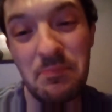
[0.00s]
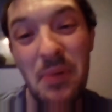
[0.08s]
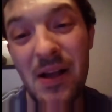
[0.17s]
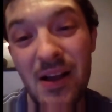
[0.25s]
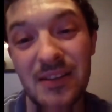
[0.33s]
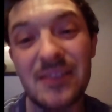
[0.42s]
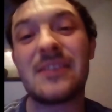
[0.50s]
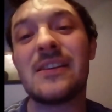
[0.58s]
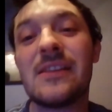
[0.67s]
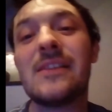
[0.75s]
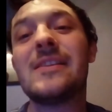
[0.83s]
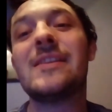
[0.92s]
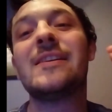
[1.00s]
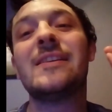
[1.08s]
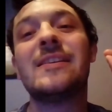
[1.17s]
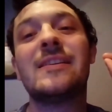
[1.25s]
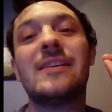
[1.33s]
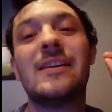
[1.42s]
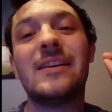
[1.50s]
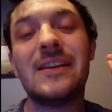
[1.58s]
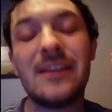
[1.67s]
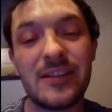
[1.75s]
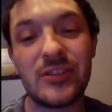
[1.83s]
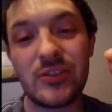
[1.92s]
but
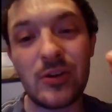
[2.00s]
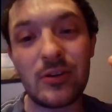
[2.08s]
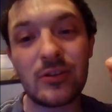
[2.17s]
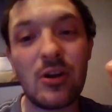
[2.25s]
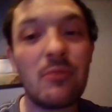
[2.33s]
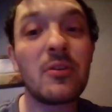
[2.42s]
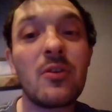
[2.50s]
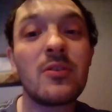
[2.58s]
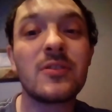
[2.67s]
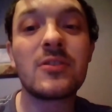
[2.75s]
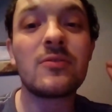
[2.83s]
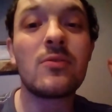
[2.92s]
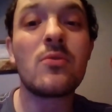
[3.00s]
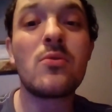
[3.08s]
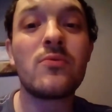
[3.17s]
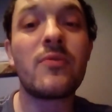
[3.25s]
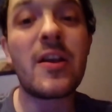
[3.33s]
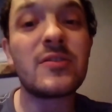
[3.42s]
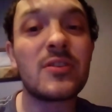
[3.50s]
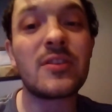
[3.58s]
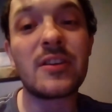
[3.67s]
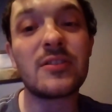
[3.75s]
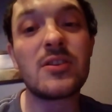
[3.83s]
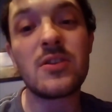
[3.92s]
it is not. Comic Con has all range of
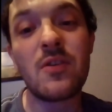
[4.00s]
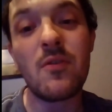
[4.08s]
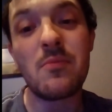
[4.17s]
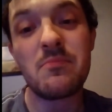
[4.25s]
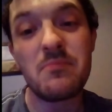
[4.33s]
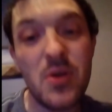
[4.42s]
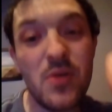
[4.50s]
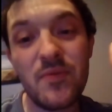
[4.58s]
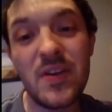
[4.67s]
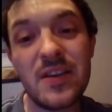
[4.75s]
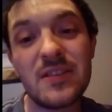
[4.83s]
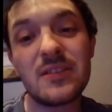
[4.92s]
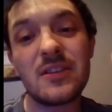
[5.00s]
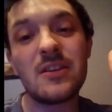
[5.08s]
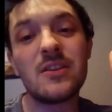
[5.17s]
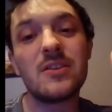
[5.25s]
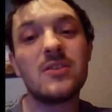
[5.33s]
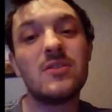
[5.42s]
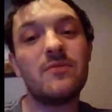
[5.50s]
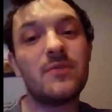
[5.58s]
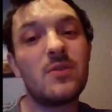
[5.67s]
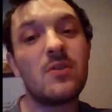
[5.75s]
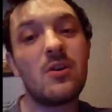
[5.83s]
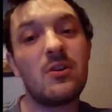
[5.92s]
things. You've got movies, you've
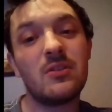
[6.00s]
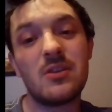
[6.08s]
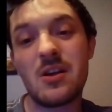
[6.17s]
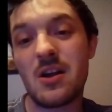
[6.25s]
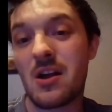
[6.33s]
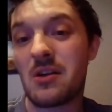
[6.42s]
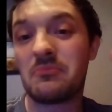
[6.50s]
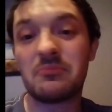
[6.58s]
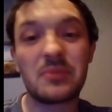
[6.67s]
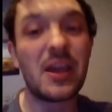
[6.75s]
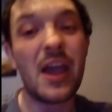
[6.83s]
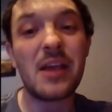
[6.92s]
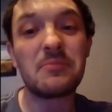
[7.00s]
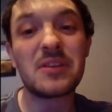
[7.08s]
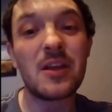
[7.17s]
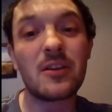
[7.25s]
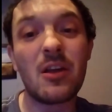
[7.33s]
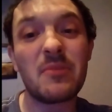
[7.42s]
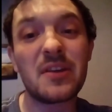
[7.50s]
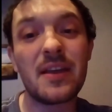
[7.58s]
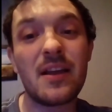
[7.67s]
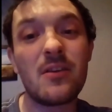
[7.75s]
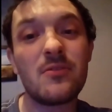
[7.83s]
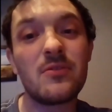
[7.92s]
got um, games that are coming
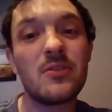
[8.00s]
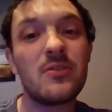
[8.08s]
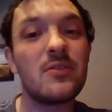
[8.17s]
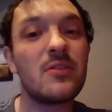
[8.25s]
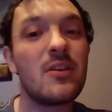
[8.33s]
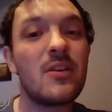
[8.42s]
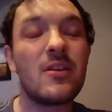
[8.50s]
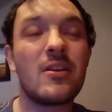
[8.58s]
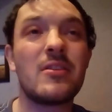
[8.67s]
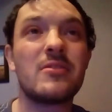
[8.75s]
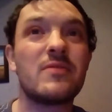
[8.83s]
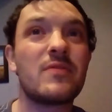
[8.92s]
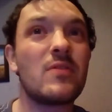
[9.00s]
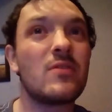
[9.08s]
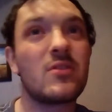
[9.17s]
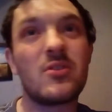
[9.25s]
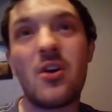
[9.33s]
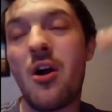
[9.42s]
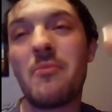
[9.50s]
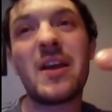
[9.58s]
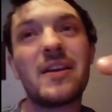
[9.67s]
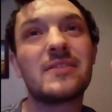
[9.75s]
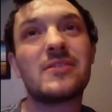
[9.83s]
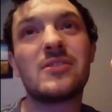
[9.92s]
out, uh, you've got
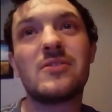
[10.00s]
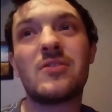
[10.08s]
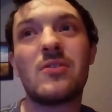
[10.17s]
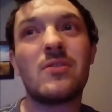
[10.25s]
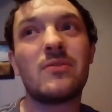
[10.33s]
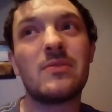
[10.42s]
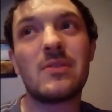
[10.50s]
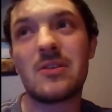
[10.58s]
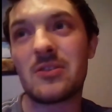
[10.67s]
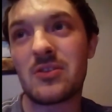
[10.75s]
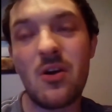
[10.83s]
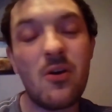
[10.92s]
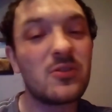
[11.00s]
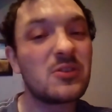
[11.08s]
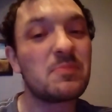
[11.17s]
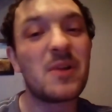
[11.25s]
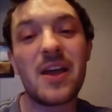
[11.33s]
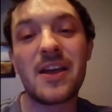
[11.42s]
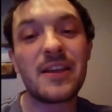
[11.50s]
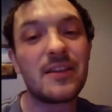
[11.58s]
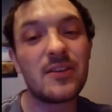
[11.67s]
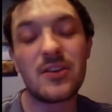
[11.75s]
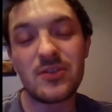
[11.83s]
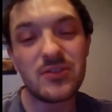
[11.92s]
comics, you've got cosplay,
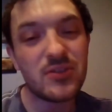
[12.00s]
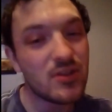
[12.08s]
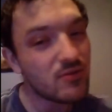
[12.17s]
you've got